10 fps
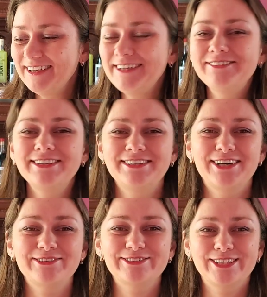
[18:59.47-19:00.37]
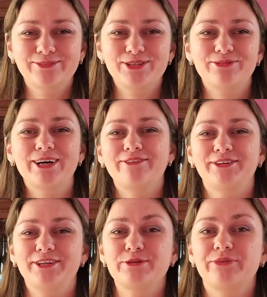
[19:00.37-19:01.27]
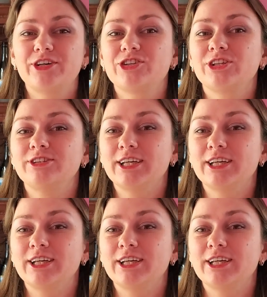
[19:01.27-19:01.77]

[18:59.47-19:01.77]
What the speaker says: Even in our language, we have an expression